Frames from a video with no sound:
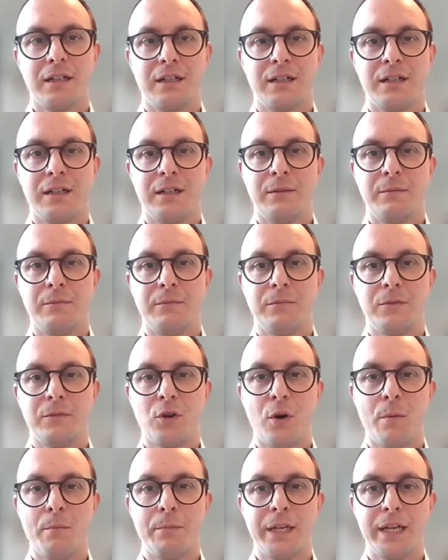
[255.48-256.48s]

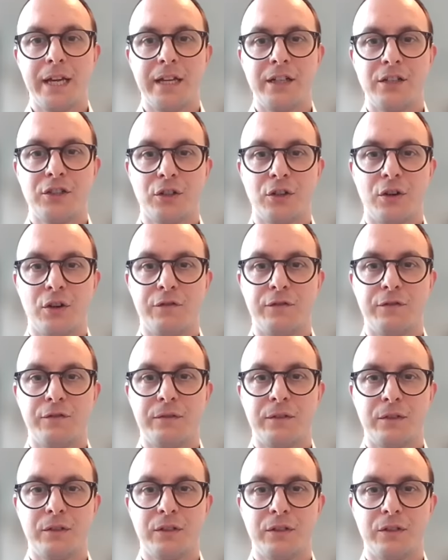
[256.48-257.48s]
combination
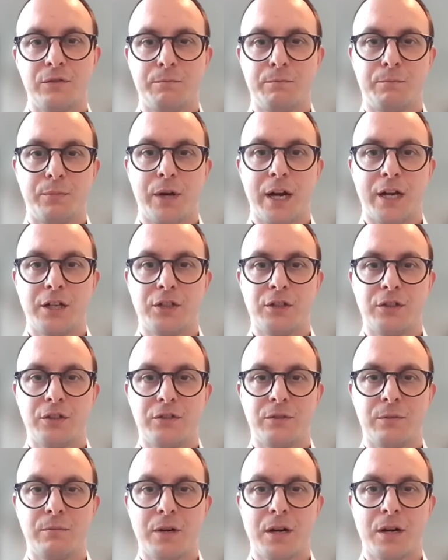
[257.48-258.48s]
of
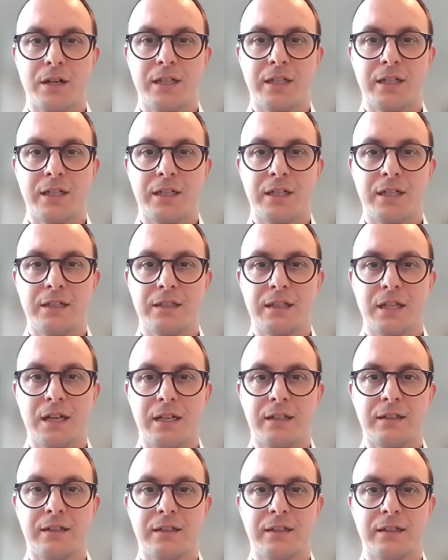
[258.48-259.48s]
pressures on markets
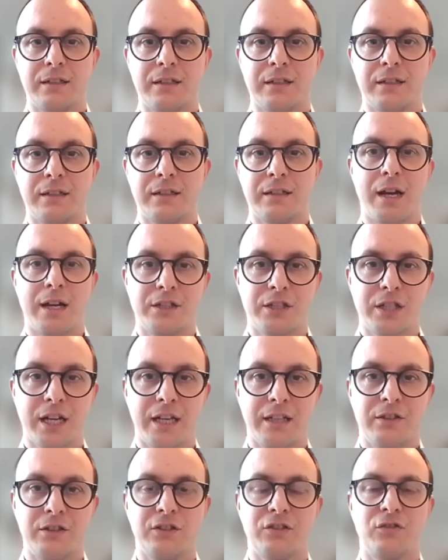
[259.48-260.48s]
like supply
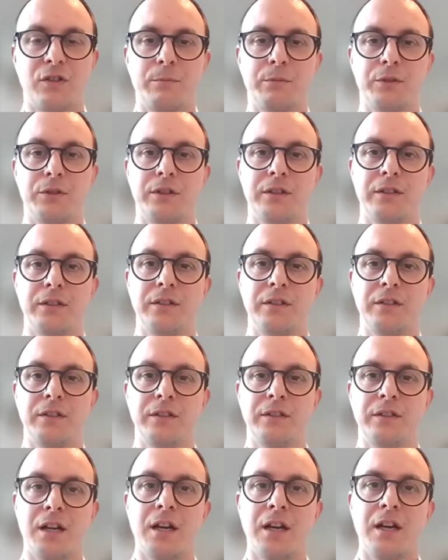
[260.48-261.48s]
chain disruptions,
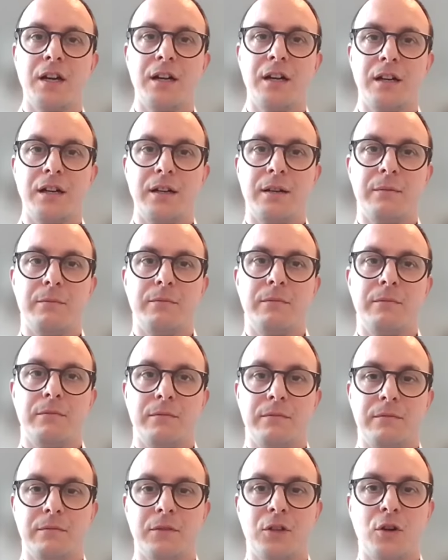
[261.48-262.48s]

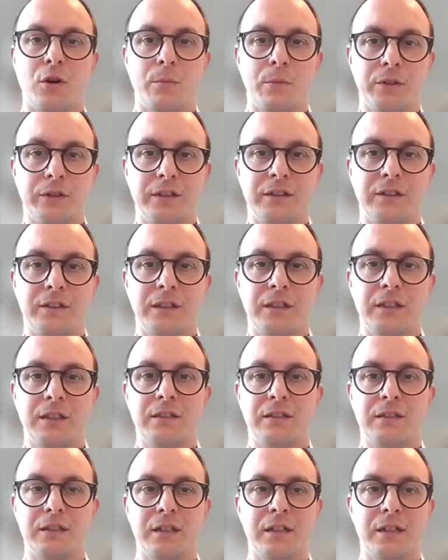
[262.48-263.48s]

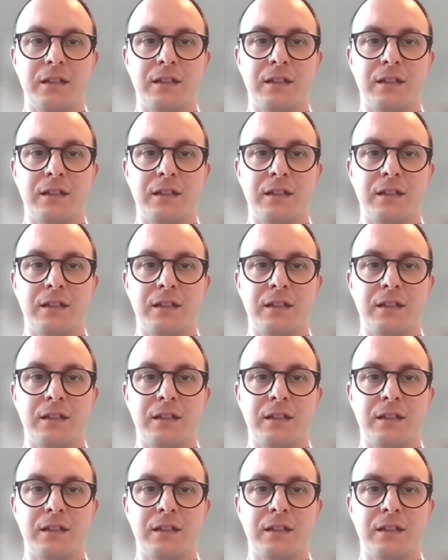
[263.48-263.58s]
commodity